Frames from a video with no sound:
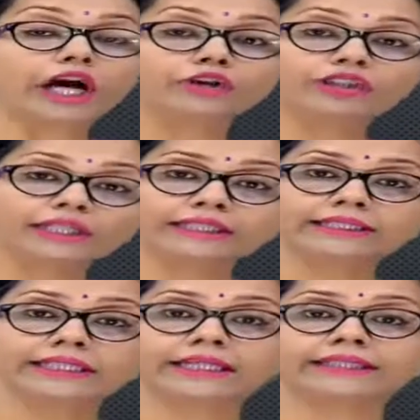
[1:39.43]
Now this
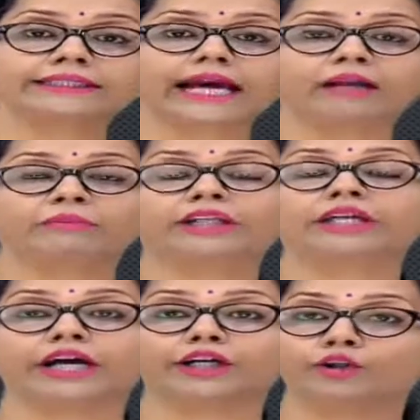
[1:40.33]
disease can be
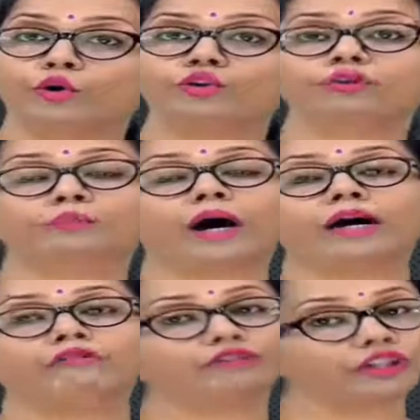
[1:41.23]
diagnosed
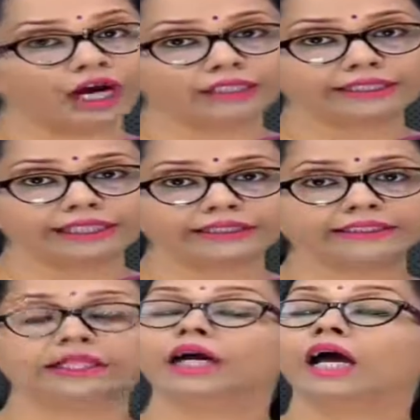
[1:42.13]
by Vidal
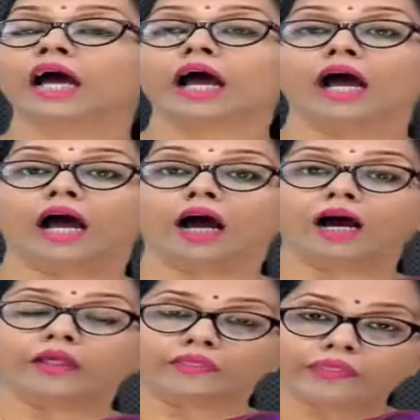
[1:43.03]
test.
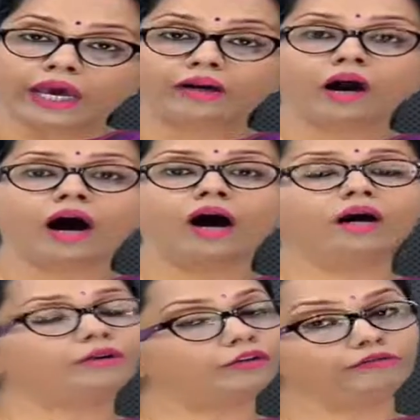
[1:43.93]
There
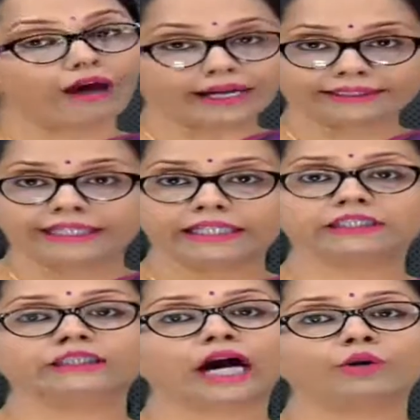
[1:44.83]
are
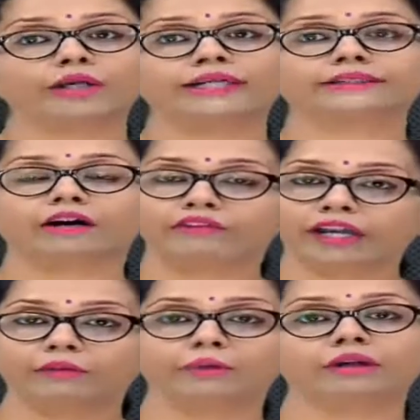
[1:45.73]
vaccines nowadays
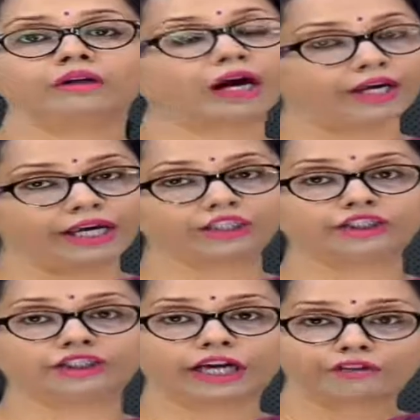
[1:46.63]
available
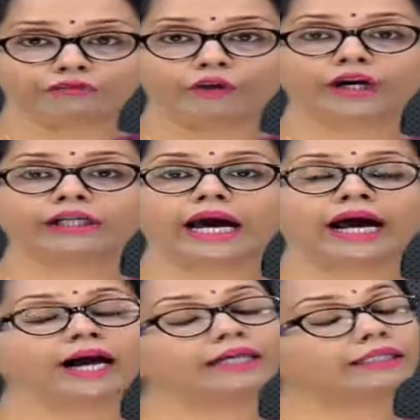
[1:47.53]
against typhoid,
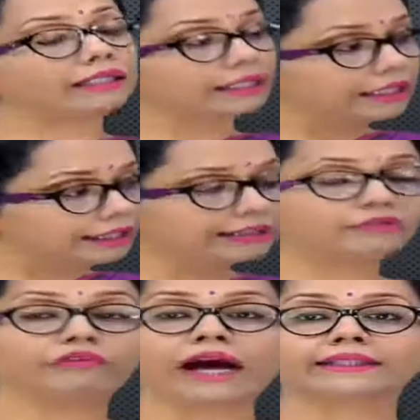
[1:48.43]
and this
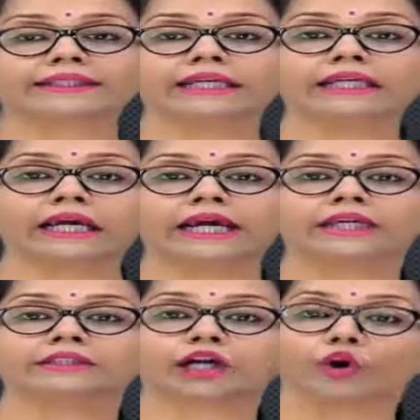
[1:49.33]
vaccine
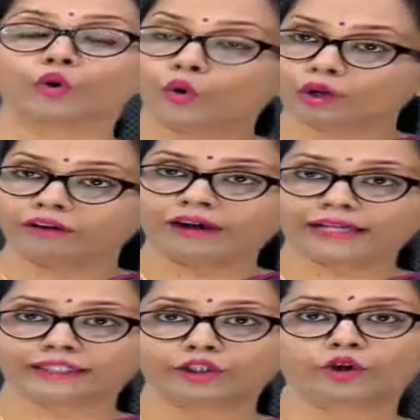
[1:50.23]
is an oral
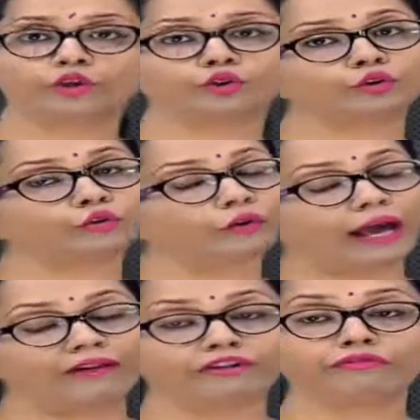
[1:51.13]
vaccine also,
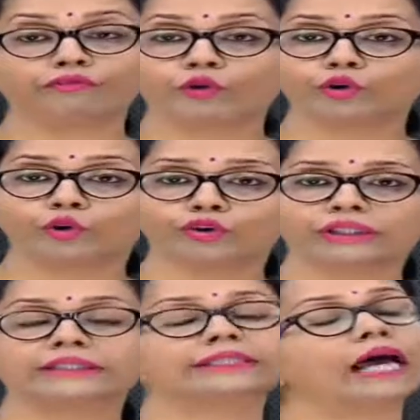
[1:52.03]
having 4
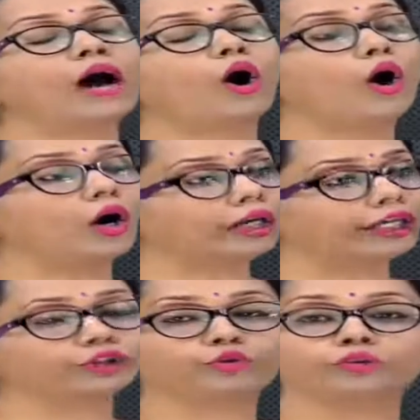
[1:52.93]
doses, or
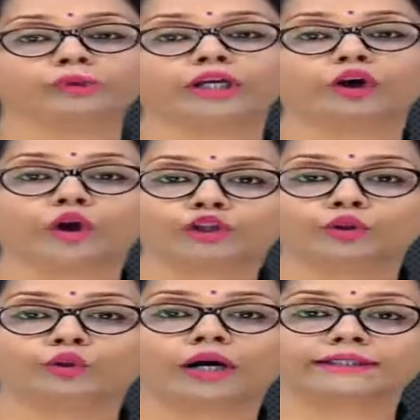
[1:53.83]
it could be
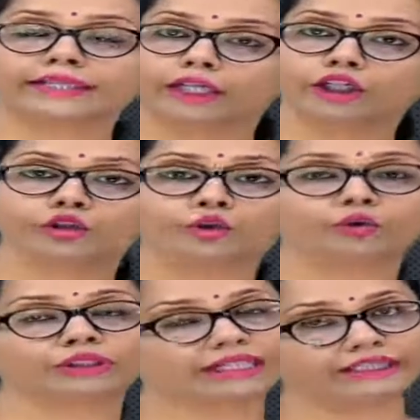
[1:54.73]
also a single
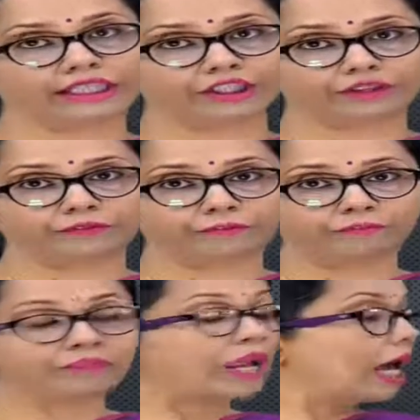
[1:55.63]
dose injection.
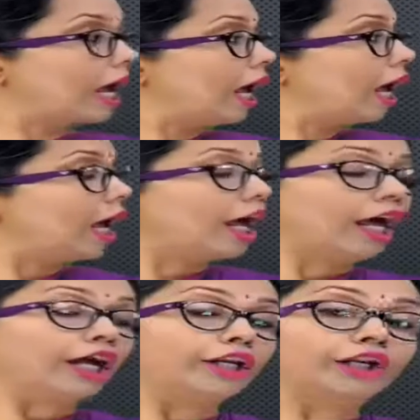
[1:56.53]

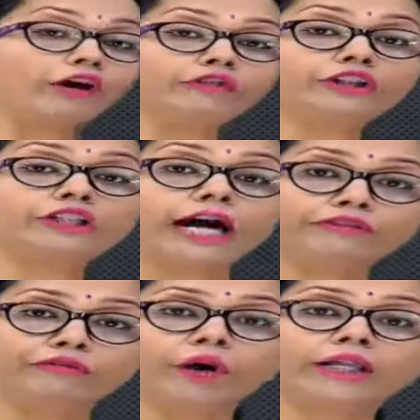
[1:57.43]
Now with
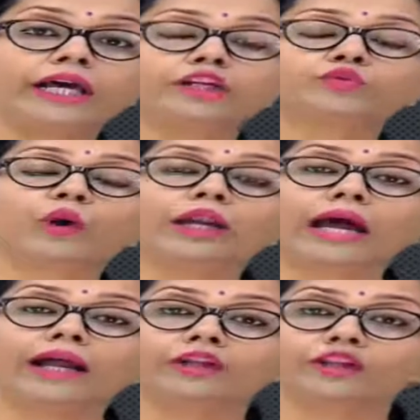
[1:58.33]
typhoid there is one
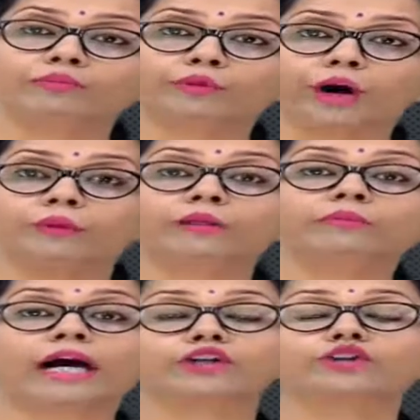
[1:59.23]
another
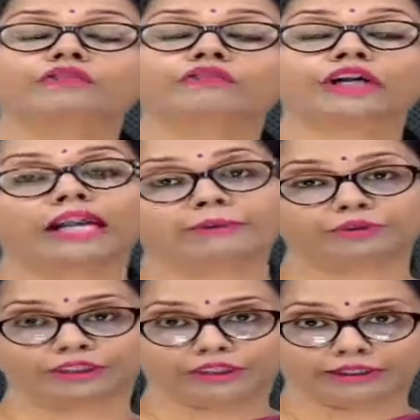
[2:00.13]
problem, that is of
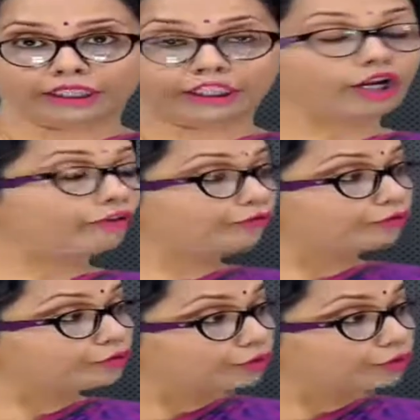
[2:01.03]
relapses. Now